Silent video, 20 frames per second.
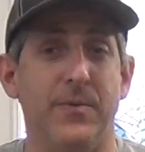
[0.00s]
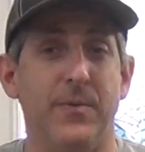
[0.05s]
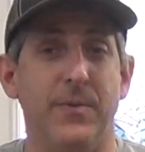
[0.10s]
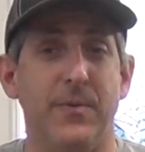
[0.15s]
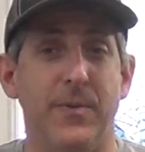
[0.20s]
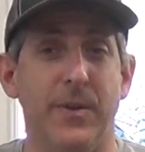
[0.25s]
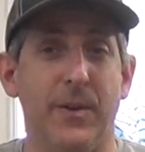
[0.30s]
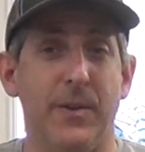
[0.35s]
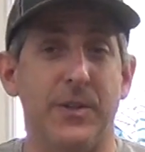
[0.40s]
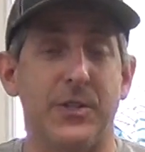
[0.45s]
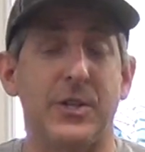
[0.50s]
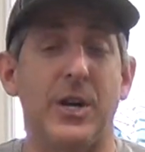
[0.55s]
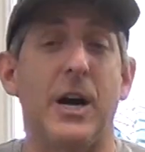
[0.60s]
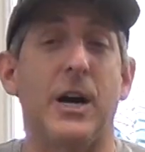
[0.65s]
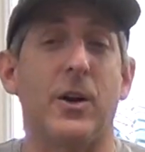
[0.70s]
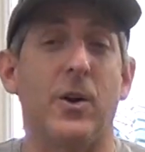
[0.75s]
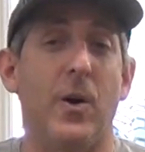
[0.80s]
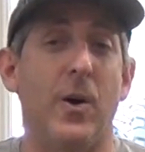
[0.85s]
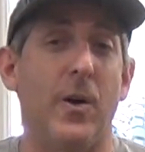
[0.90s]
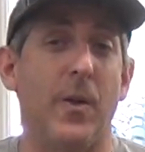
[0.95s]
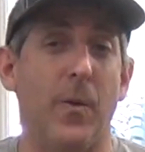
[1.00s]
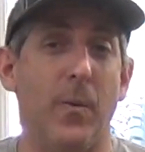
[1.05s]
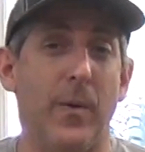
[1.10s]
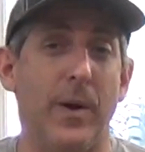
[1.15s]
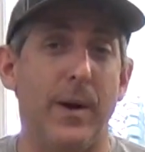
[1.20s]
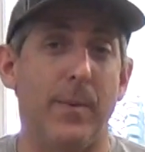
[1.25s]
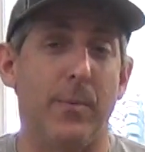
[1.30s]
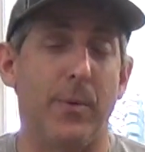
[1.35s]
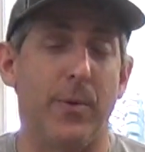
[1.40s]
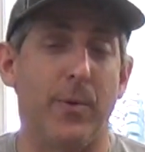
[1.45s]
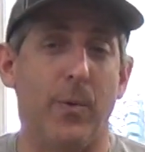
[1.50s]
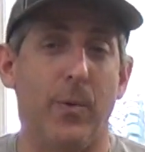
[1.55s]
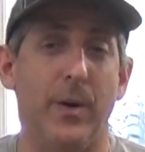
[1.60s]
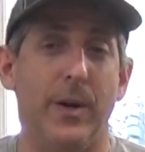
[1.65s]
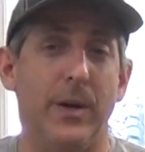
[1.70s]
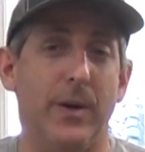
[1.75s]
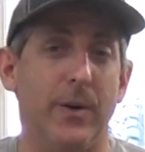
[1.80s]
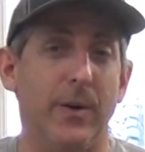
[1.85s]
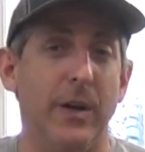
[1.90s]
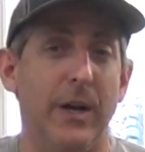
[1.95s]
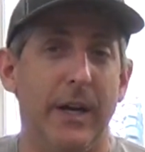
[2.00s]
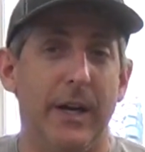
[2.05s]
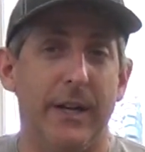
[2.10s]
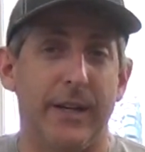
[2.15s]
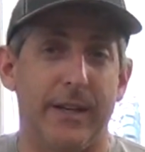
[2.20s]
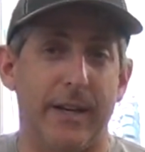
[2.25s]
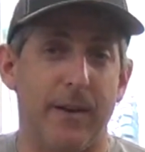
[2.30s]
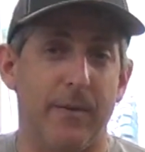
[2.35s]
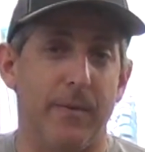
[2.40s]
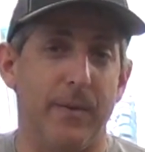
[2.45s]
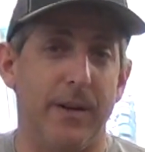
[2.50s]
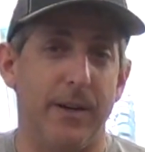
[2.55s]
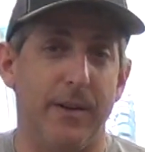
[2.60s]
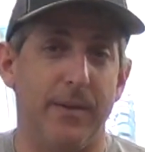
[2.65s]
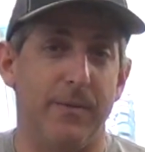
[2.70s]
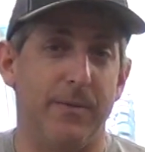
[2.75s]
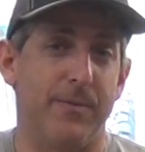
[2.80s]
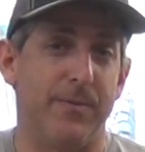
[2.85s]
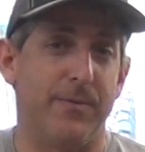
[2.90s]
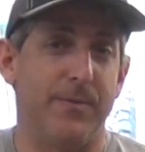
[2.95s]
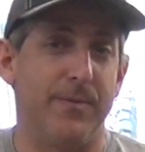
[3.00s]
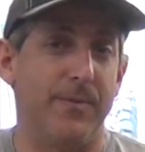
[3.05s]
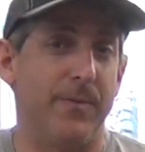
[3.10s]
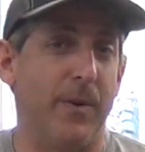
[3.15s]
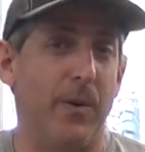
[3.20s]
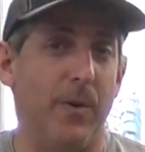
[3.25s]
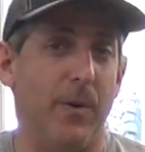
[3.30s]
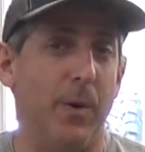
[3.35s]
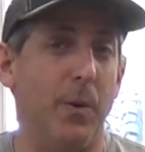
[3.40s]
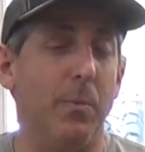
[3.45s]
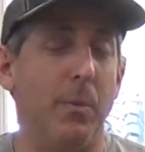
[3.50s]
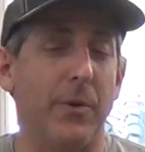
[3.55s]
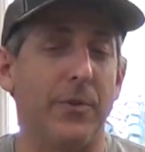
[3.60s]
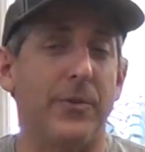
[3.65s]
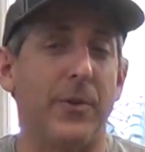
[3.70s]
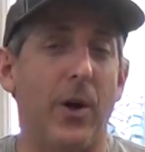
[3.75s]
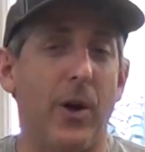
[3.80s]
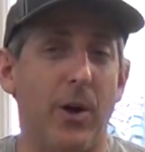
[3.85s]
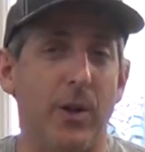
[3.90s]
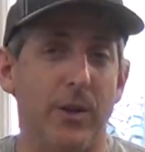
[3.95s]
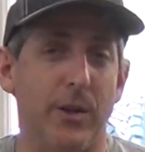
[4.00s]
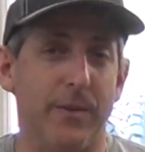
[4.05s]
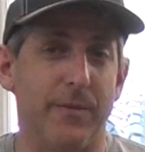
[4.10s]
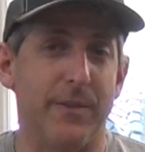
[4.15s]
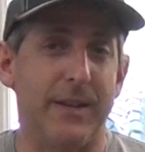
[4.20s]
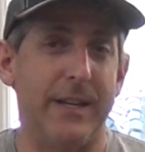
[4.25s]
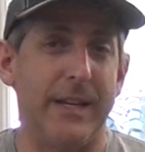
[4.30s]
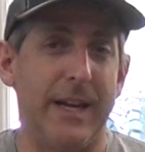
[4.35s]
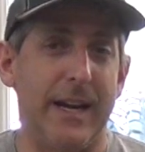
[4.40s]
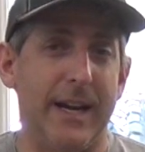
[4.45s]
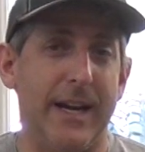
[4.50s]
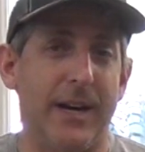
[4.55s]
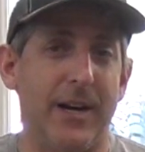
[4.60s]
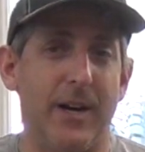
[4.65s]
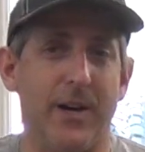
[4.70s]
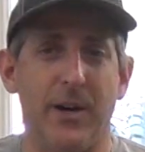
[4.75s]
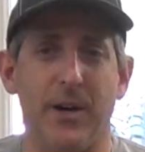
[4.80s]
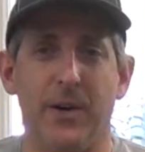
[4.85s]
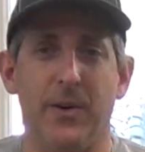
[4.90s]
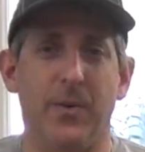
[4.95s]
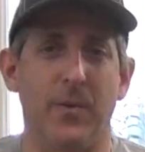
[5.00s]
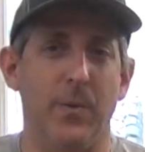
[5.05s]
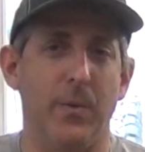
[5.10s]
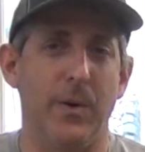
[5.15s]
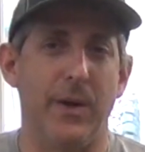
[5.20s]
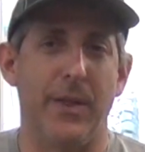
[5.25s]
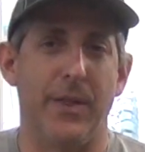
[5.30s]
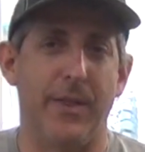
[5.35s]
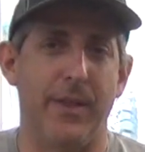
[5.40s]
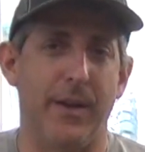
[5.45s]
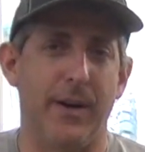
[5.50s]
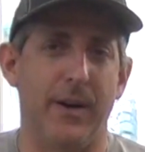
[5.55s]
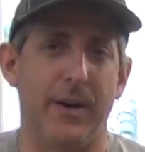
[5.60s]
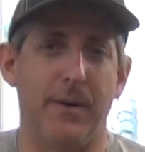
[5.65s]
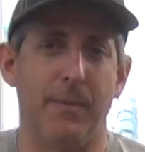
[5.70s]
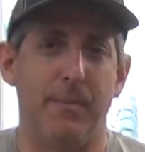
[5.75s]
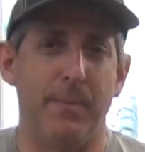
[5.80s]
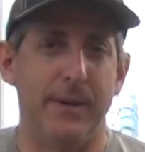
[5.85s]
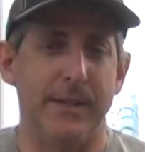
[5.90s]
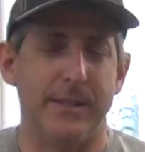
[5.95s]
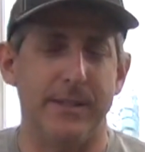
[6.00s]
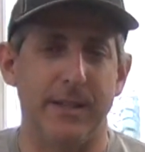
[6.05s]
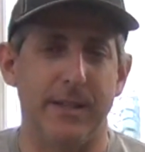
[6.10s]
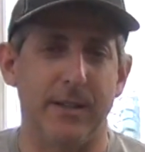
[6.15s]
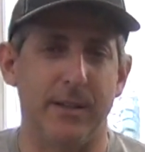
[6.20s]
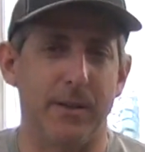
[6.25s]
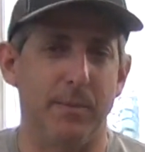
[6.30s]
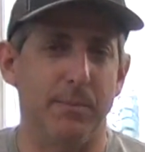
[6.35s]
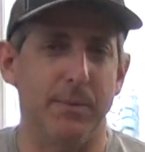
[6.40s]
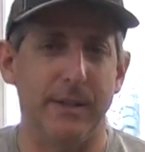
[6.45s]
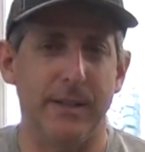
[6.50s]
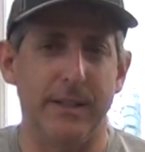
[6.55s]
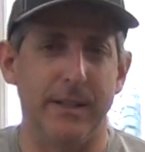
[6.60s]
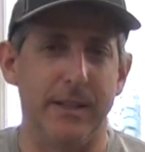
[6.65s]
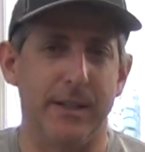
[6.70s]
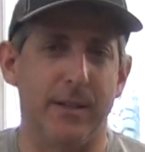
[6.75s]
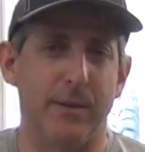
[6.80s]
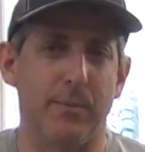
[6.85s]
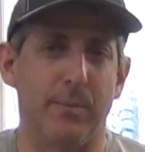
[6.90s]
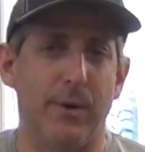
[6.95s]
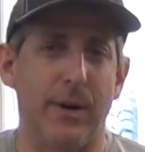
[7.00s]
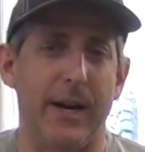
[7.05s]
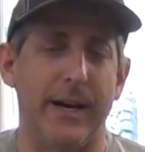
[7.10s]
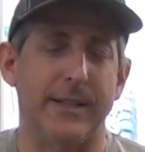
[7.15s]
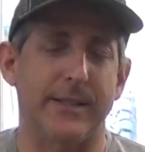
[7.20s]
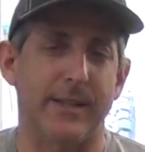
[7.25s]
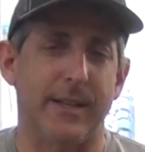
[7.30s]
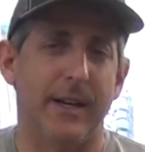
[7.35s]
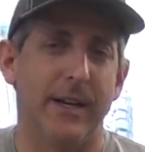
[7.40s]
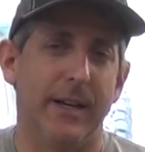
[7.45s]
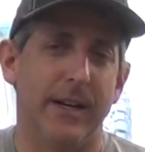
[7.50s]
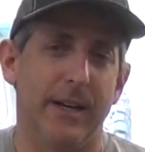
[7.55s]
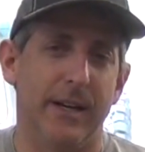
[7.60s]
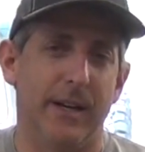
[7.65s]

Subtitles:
fill the shock all the way up with oil, get rid of almost all of the air with the piston completely compressed,